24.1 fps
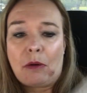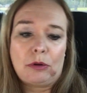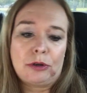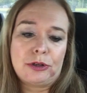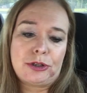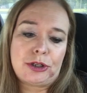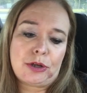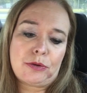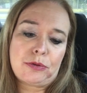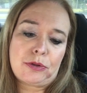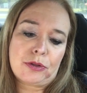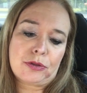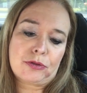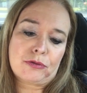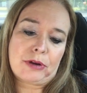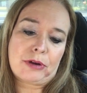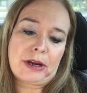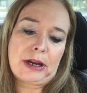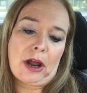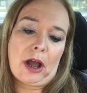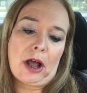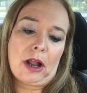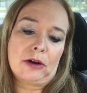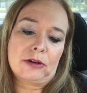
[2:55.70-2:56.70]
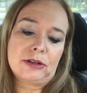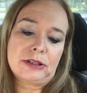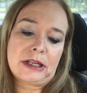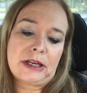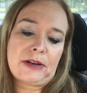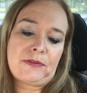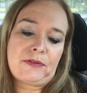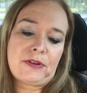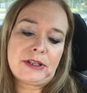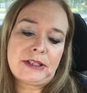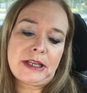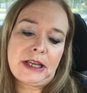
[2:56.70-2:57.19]
will do the $3.
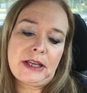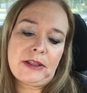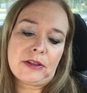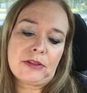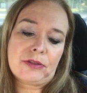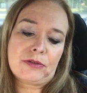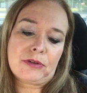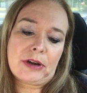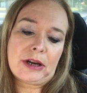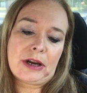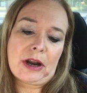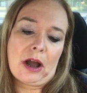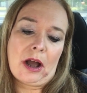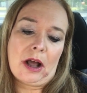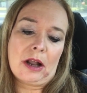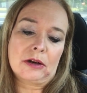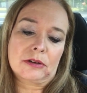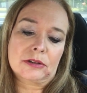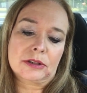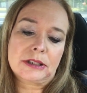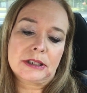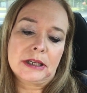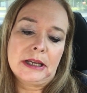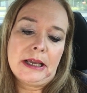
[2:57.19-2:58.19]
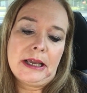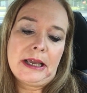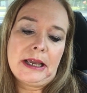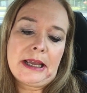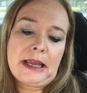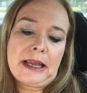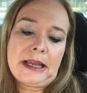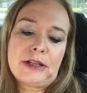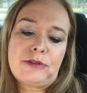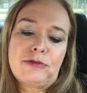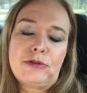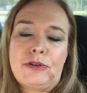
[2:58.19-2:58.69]
And if you see the $3,
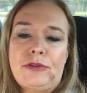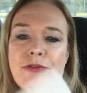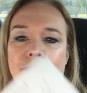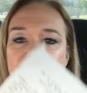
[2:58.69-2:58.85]
it's real